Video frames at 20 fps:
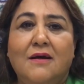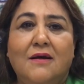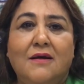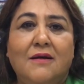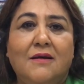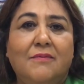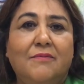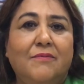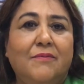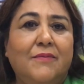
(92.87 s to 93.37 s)

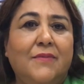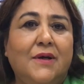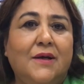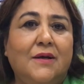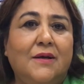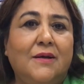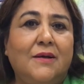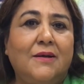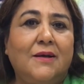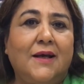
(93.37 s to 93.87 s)
um,
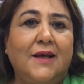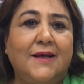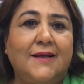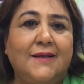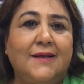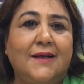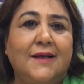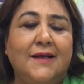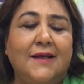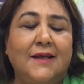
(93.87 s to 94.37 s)
uh,
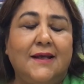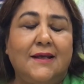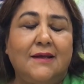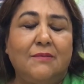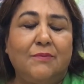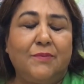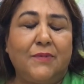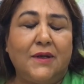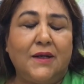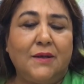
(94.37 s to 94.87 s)
eh,
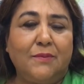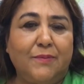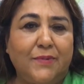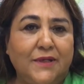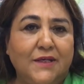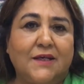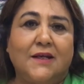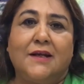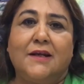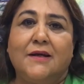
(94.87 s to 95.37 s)
in, in
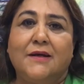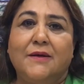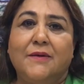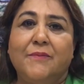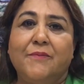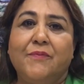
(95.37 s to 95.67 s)
particular.